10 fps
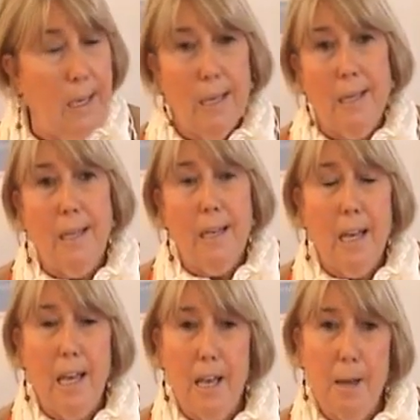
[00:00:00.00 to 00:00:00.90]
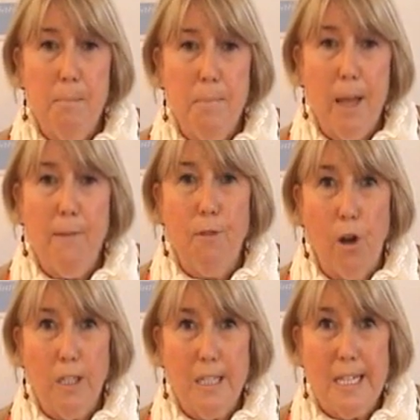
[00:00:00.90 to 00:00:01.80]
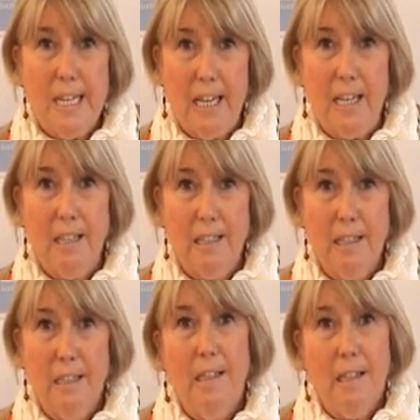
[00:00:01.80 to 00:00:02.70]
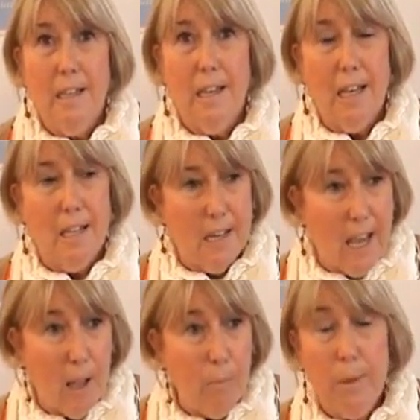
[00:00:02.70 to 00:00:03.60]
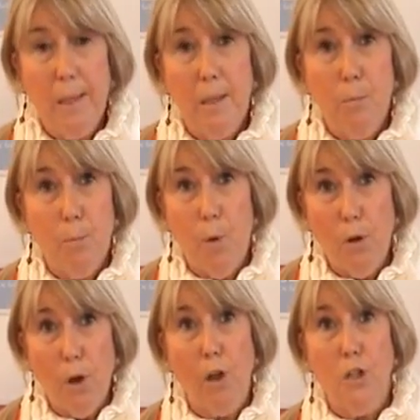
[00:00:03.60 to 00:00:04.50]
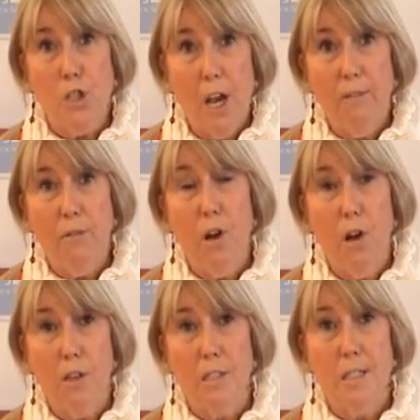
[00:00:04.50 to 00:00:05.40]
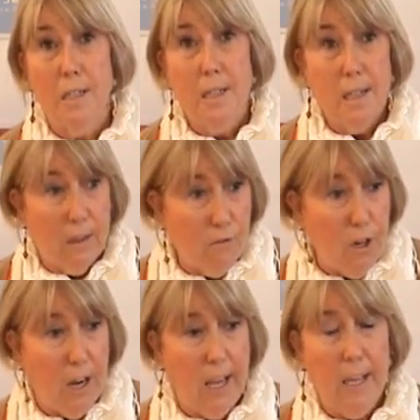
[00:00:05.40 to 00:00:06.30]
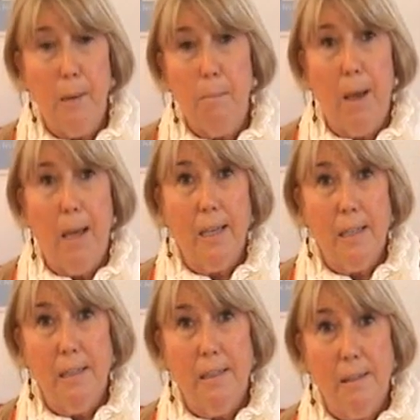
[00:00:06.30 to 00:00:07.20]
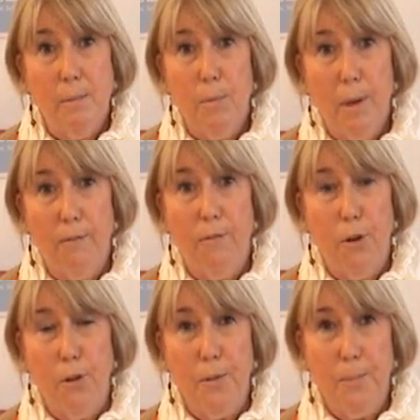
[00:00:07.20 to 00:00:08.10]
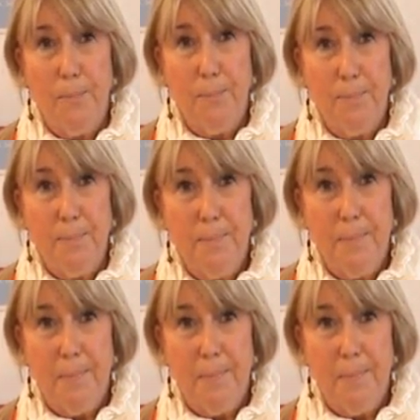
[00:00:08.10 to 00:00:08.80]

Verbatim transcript: Becoming uh, a volunteer and helping what knowledge I've got and relaying it back. We have fun.